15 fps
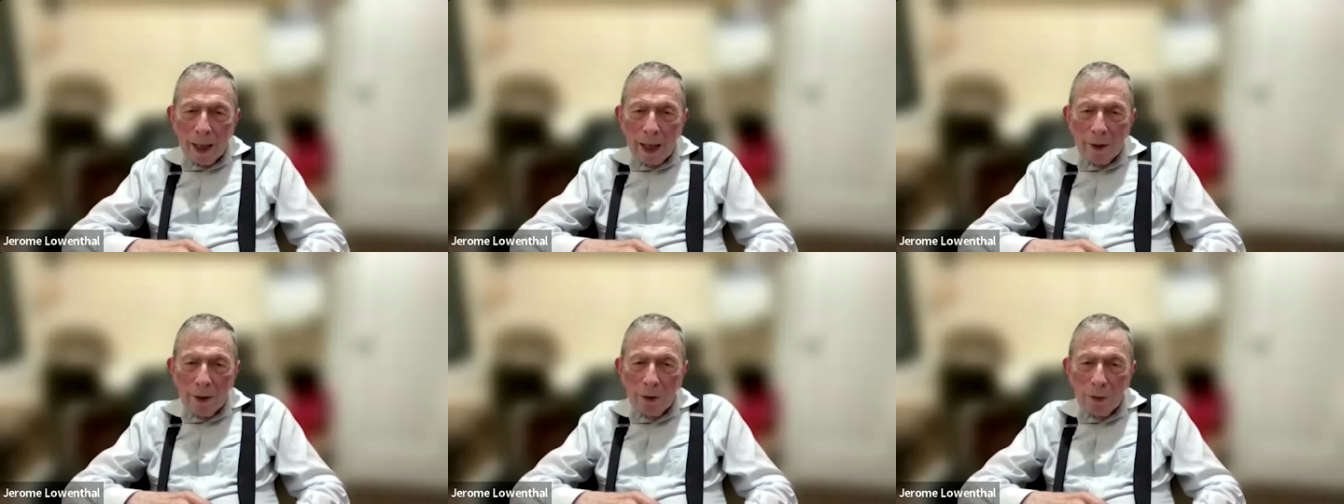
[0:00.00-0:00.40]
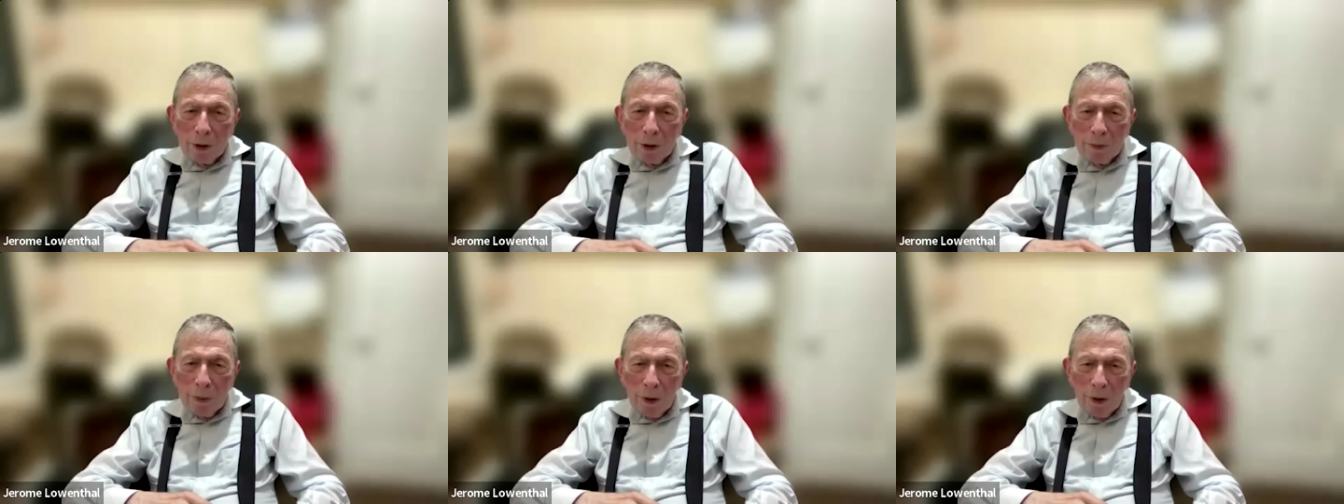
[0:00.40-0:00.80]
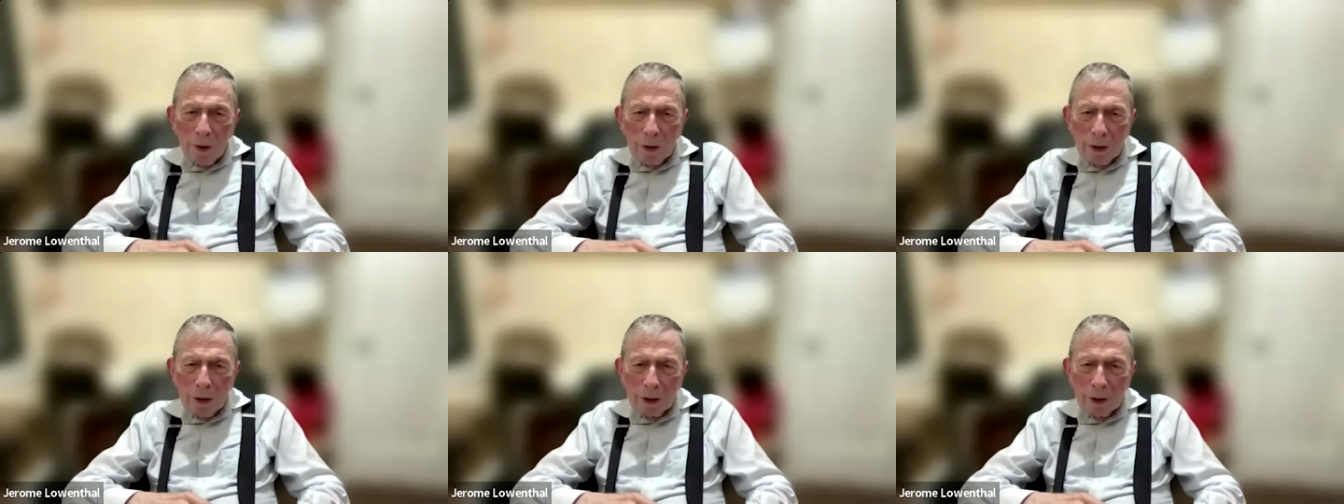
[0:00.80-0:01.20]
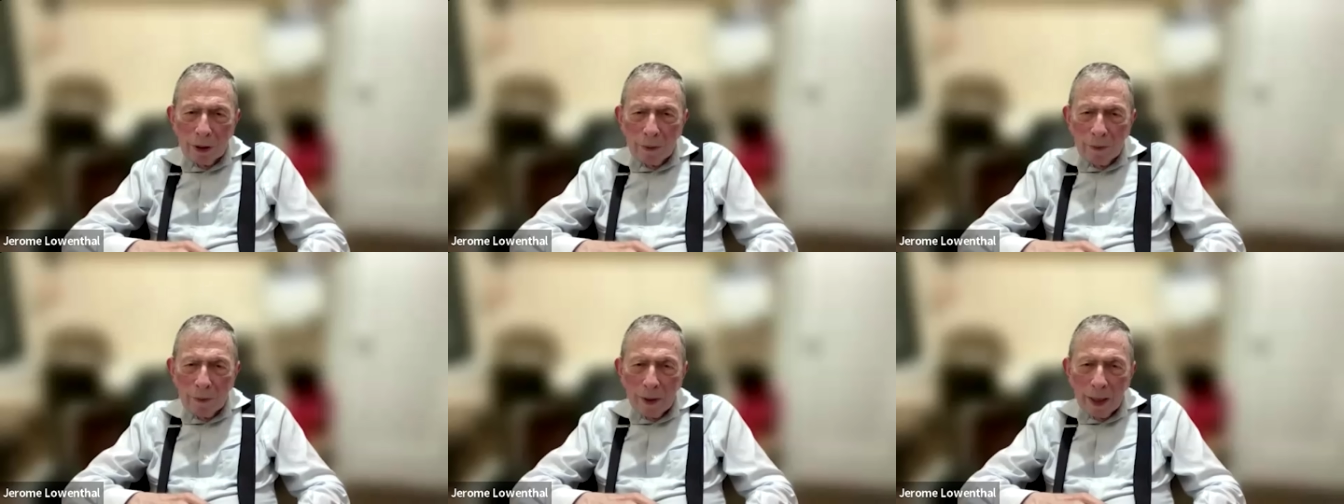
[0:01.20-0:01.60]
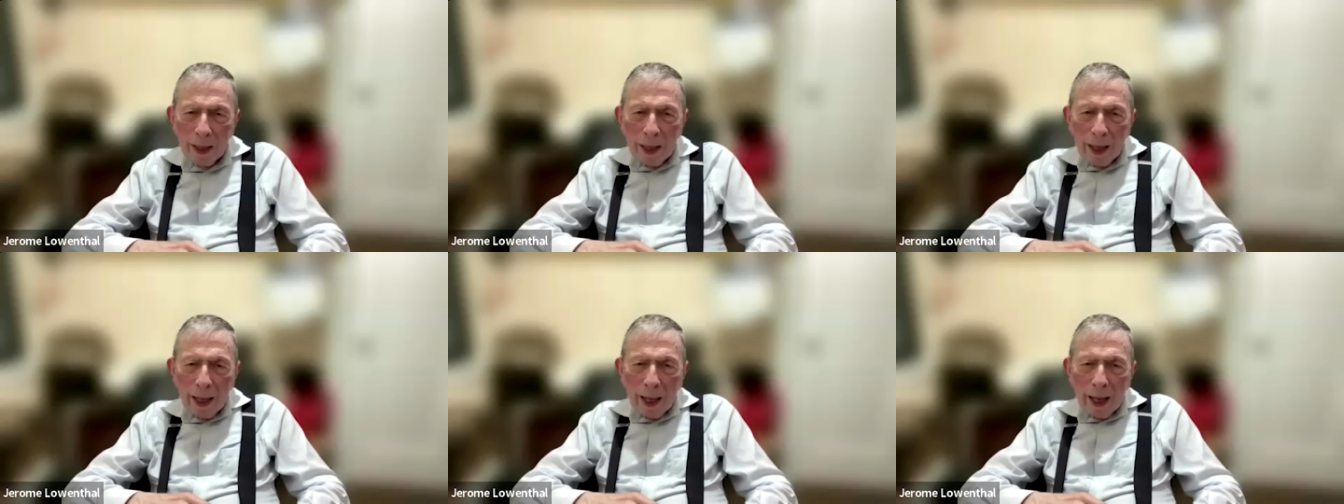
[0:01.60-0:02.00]
and who was Polish,
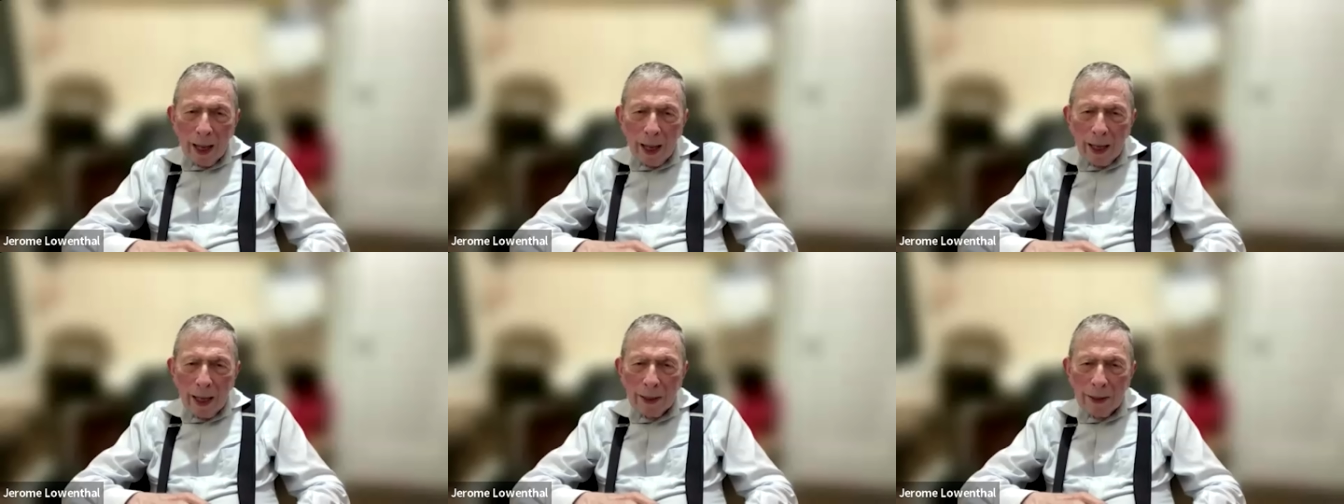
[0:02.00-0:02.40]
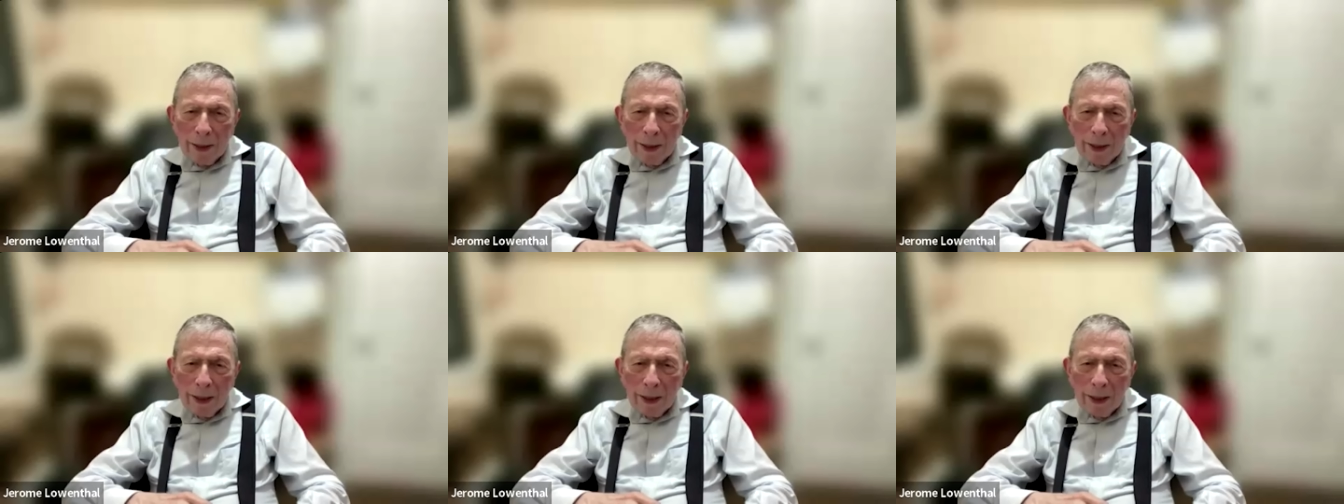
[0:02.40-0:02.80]
had